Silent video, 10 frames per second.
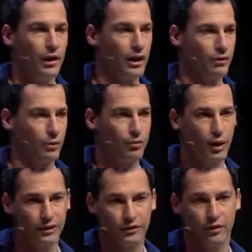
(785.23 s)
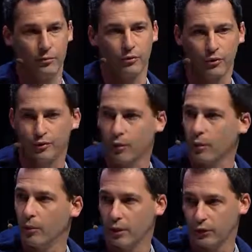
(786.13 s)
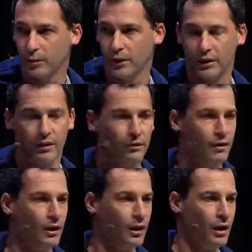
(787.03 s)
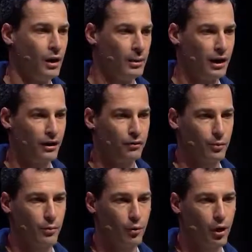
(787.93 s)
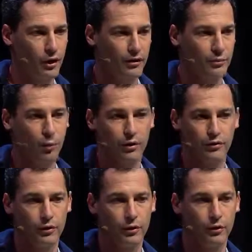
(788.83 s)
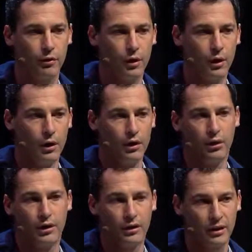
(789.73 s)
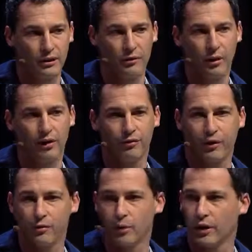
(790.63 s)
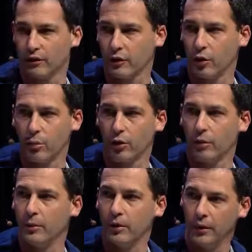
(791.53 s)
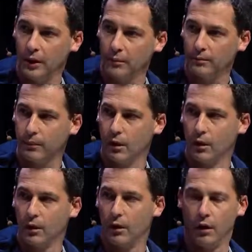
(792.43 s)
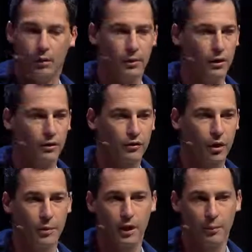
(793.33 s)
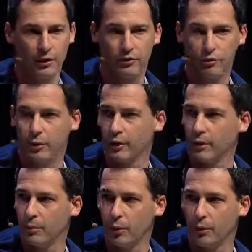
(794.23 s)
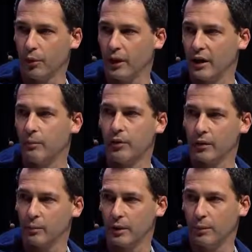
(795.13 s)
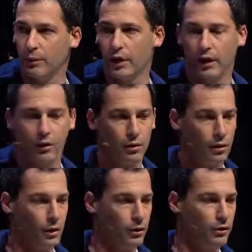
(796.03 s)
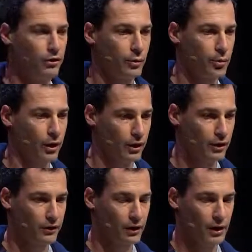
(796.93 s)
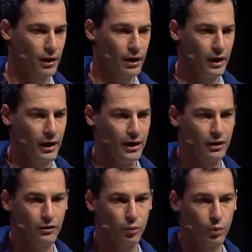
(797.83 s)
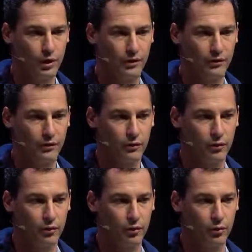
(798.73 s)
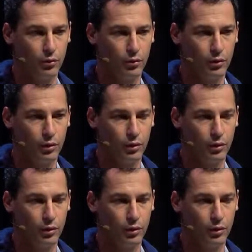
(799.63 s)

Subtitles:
as we've watched him sort of form those opinions. I mean, I guess from the broadest point of view, he thinks about Facebook as a global community. It's coming up on 2 billion people, 1.8 billion people now using the product, and he just wants to,